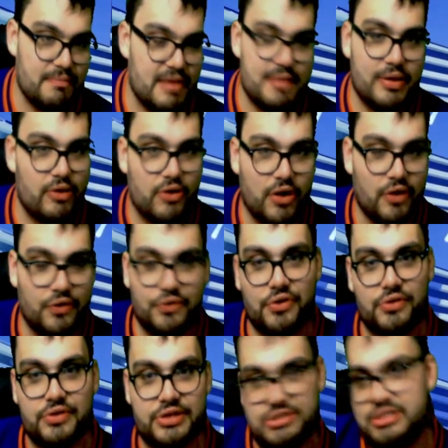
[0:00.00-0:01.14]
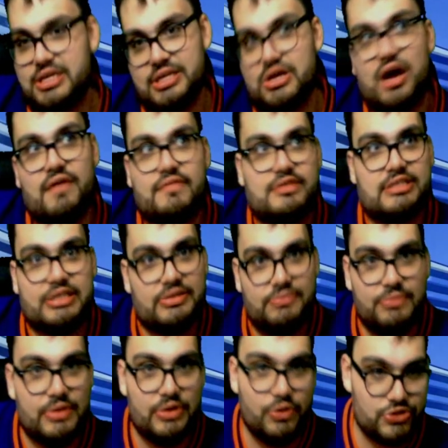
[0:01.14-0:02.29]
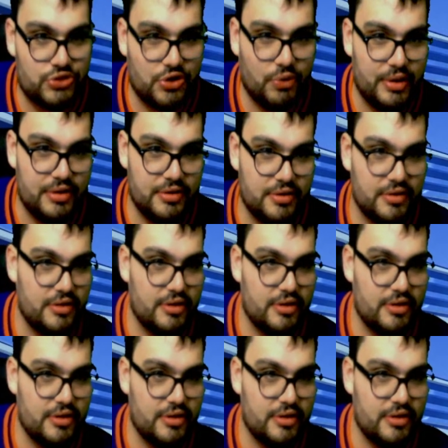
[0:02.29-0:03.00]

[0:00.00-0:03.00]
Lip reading: maybe I'll call it early, because obviously we know who's gonna win.